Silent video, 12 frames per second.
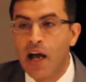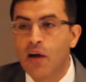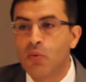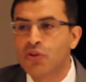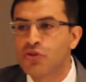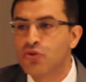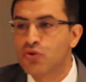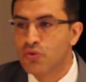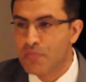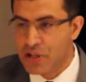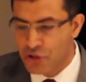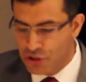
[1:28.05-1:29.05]
I want to
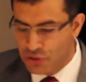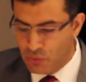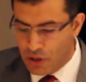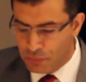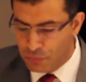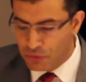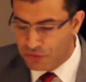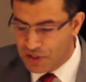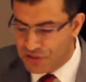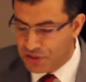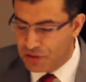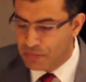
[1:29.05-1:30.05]
mention one
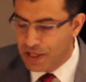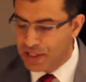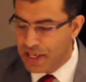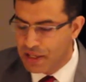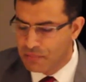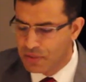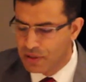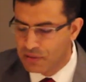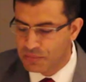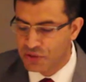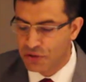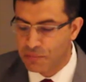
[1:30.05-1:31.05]
professor by name, Ms.